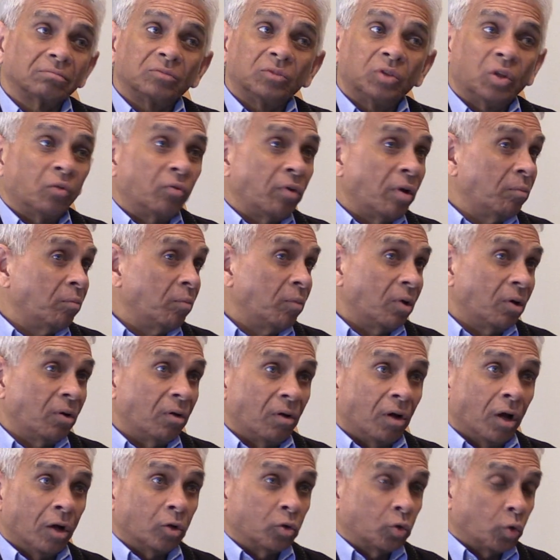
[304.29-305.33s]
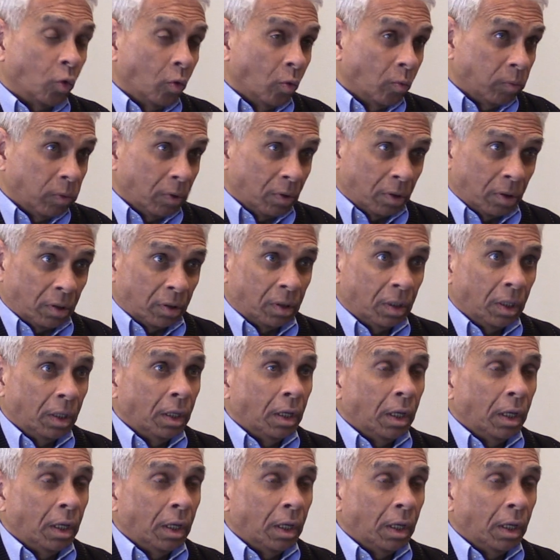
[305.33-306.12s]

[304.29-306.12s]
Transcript: November, October,